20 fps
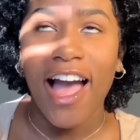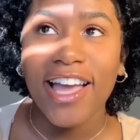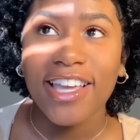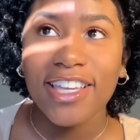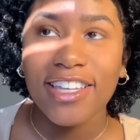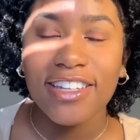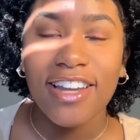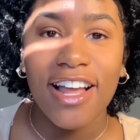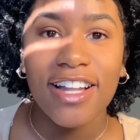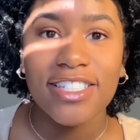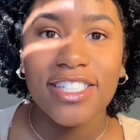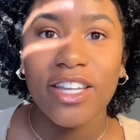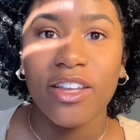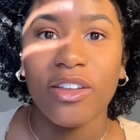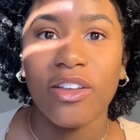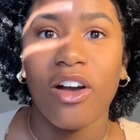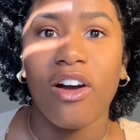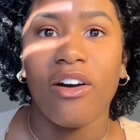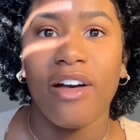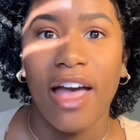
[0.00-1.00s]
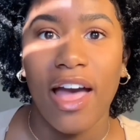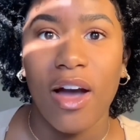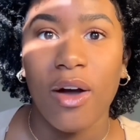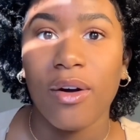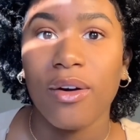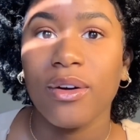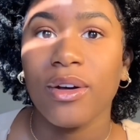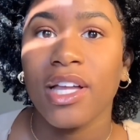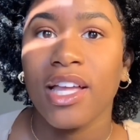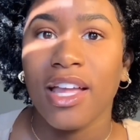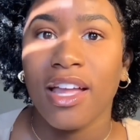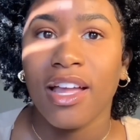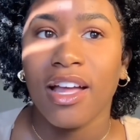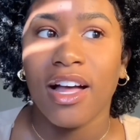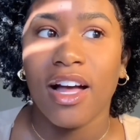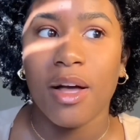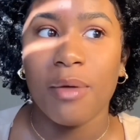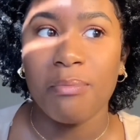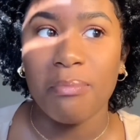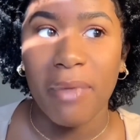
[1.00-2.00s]
cannot tell y'all how
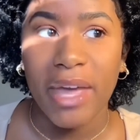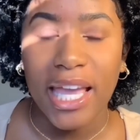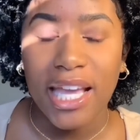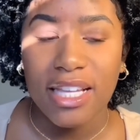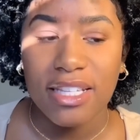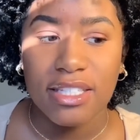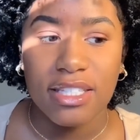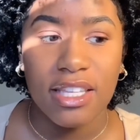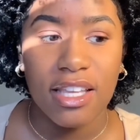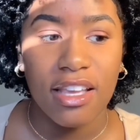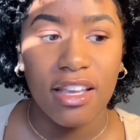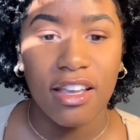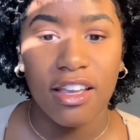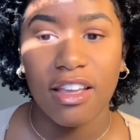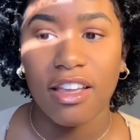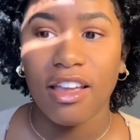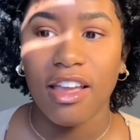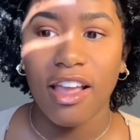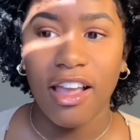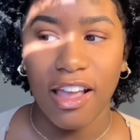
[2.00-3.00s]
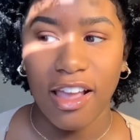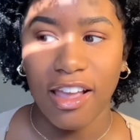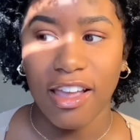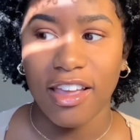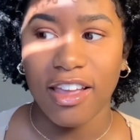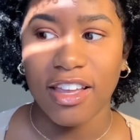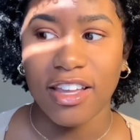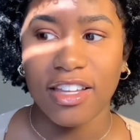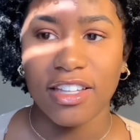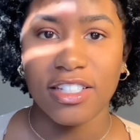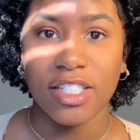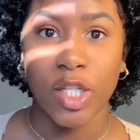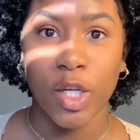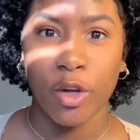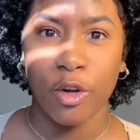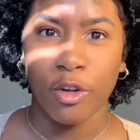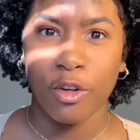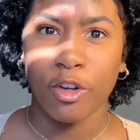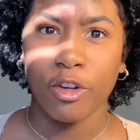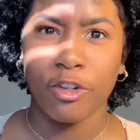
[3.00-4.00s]
amazing and
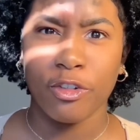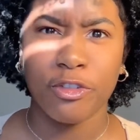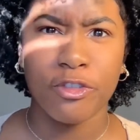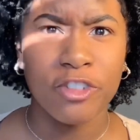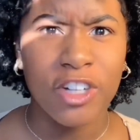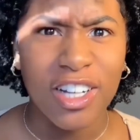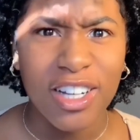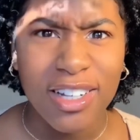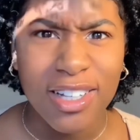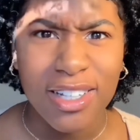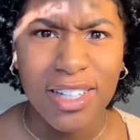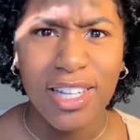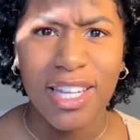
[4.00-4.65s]
fun,